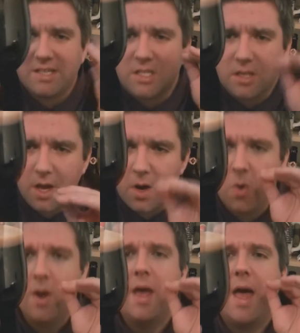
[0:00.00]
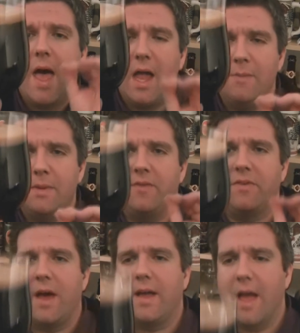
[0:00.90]
is no element of
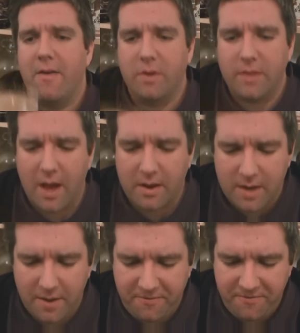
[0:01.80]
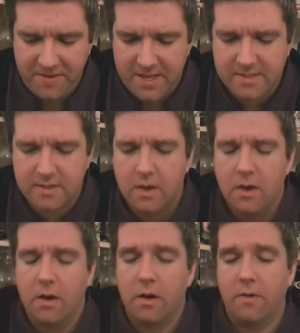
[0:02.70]
light going through that. And a fizz
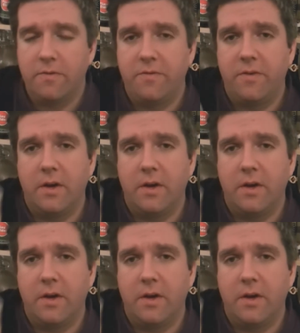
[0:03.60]
of